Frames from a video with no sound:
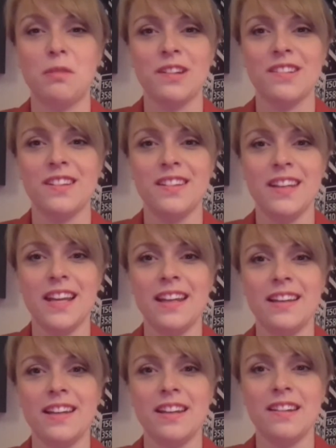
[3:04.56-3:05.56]
because in the
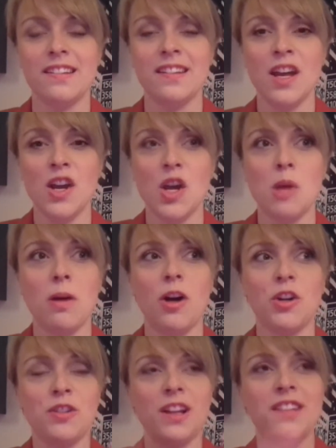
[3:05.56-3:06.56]
end, it is
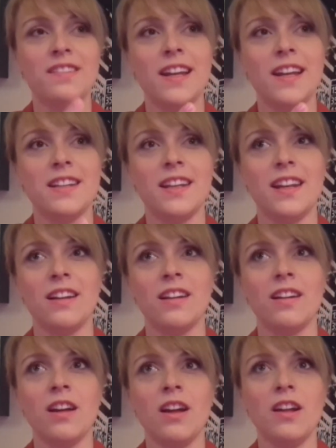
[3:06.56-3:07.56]
about
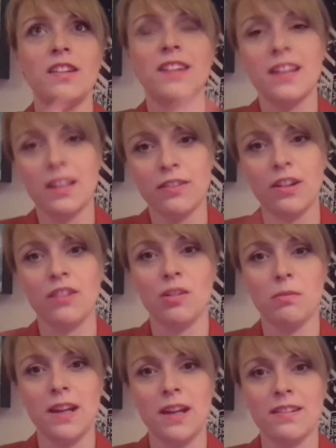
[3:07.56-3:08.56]
translating scientific
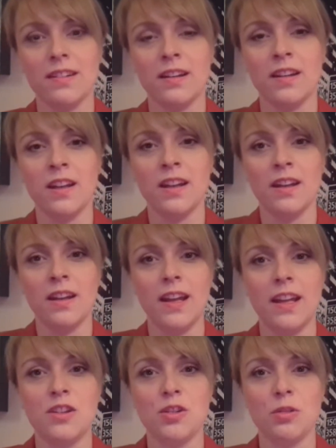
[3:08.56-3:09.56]
information
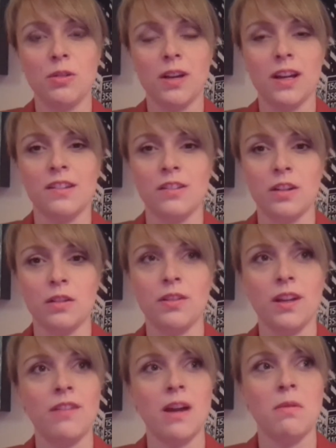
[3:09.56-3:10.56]
into a sort of
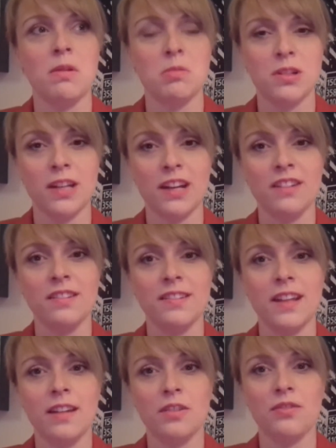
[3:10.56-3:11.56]
environment protection
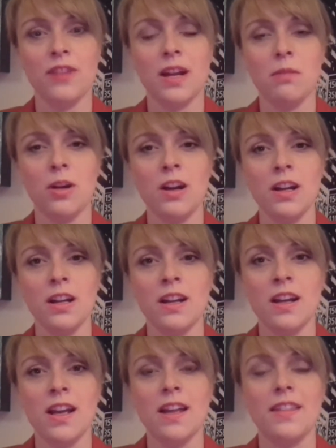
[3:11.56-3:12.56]
standard framework
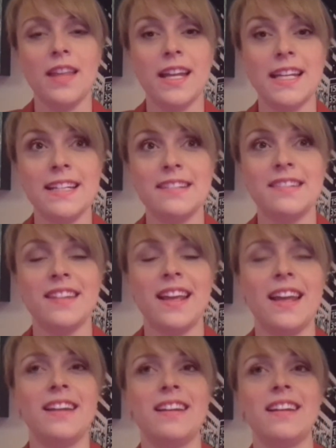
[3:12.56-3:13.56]
that is
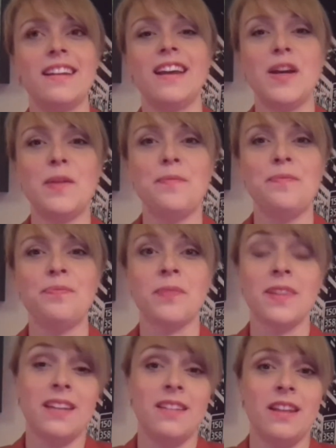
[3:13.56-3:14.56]
then um,
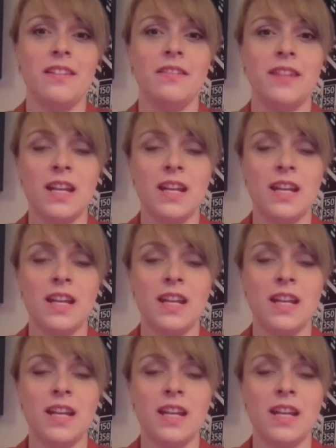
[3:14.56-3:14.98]
that, that, that